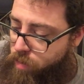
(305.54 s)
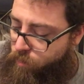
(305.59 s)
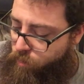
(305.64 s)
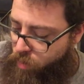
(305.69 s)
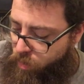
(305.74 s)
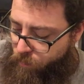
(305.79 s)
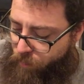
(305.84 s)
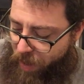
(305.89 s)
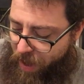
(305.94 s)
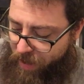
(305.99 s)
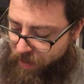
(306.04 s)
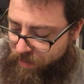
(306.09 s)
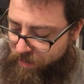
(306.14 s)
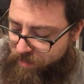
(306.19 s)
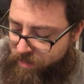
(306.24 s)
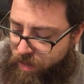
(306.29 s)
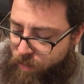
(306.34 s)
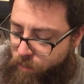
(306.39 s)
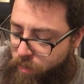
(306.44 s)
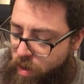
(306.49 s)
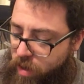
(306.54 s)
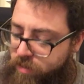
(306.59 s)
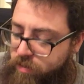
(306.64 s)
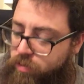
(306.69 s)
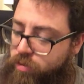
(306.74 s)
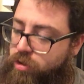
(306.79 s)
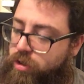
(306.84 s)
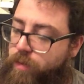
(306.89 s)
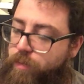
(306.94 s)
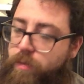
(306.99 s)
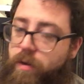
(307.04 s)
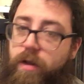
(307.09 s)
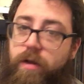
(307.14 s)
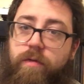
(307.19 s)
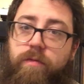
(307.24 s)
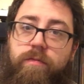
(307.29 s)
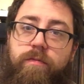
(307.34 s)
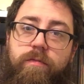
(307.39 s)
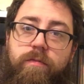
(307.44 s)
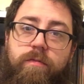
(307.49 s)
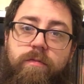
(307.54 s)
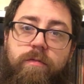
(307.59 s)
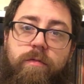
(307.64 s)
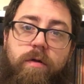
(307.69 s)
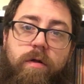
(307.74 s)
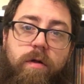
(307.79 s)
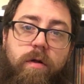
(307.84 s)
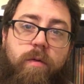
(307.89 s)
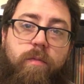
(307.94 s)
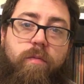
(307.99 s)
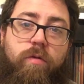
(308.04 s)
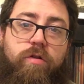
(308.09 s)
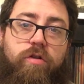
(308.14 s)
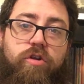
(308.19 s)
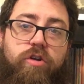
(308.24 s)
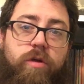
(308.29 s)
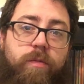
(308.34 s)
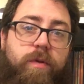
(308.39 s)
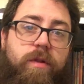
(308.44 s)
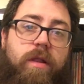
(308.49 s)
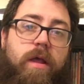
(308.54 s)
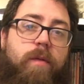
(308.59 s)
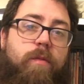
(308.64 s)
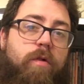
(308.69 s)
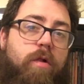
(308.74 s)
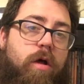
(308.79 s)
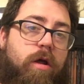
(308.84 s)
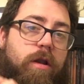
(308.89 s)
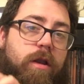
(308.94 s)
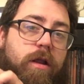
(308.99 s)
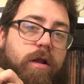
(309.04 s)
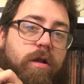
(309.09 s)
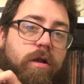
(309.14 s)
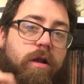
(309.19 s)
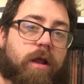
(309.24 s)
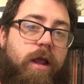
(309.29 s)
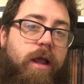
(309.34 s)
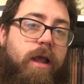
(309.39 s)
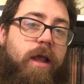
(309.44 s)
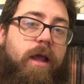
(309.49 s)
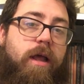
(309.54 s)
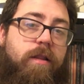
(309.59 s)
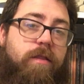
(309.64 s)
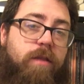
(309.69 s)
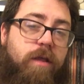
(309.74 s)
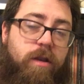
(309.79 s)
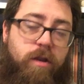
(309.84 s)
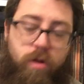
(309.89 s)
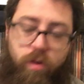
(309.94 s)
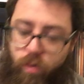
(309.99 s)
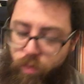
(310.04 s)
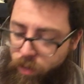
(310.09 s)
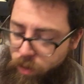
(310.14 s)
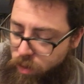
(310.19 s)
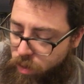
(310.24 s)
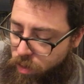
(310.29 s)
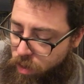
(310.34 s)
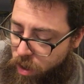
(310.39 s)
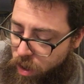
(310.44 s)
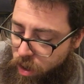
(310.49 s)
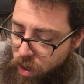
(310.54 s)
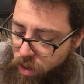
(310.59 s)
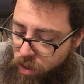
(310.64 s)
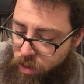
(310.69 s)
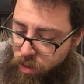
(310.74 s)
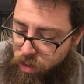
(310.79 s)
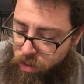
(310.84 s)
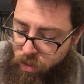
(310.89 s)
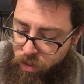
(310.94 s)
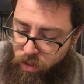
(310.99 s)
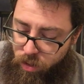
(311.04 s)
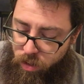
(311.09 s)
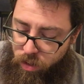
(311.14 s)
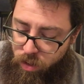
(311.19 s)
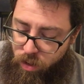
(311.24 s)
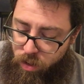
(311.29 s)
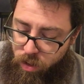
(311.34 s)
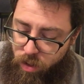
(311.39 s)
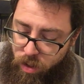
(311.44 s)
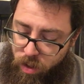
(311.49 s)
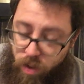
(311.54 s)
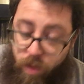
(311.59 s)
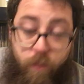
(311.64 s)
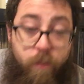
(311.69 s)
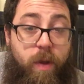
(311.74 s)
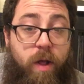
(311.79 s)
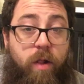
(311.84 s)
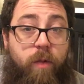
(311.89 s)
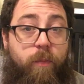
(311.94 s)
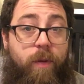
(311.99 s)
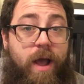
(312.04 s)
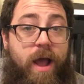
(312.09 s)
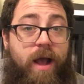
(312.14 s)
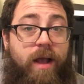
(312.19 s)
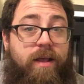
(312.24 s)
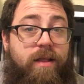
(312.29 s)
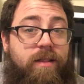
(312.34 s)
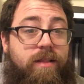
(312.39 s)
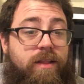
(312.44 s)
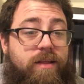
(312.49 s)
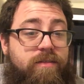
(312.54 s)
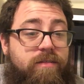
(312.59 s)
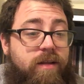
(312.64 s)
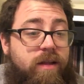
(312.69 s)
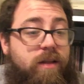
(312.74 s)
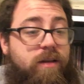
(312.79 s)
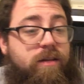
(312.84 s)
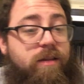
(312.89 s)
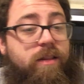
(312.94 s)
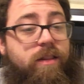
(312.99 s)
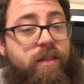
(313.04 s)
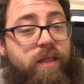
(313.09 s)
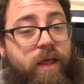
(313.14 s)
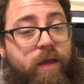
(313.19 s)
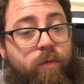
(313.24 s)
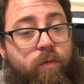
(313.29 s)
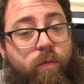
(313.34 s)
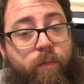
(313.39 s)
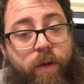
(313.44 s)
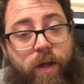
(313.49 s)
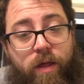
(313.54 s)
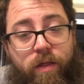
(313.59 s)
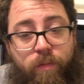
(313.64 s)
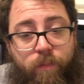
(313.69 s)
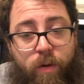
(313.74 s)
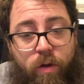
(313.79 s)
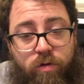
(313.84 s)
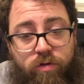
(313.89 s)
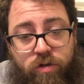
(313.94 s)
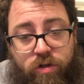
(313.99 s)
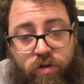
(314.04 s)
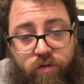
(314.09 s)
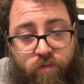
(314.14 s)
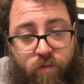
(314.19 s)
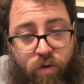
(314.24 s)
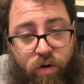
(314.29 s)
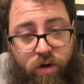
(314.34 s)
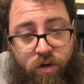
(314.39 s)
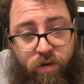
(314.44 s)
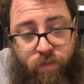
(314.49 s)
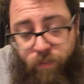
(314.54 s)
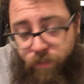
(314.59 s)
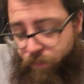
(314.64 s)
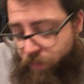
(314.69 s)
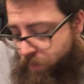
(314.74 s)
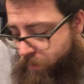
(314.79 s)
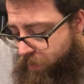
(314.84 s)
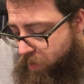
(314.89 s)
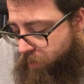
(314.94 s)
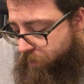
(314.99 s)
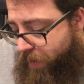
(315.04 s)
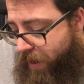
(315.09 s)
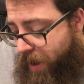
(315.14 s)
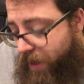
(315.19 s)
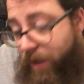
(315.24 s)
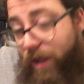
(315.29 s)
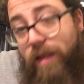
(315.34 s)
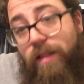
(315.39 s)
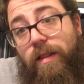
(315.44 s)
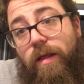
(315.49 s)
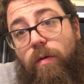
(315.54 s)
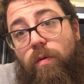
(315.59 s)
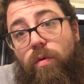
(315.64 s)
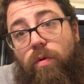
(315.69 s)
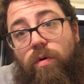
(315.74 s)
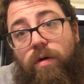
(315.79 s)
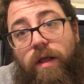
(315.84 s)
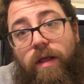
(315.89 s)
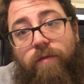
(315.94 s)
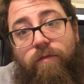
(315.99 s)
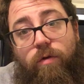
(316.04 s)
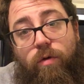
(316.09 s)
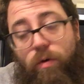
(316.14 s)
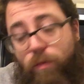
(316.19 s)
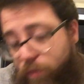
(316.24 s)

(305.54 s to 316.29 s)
put it back in the same box it's shipped in, put the shipping label on here, and then you will mail it back. And they said they will pay the postage for it to be mailed back, and they will give you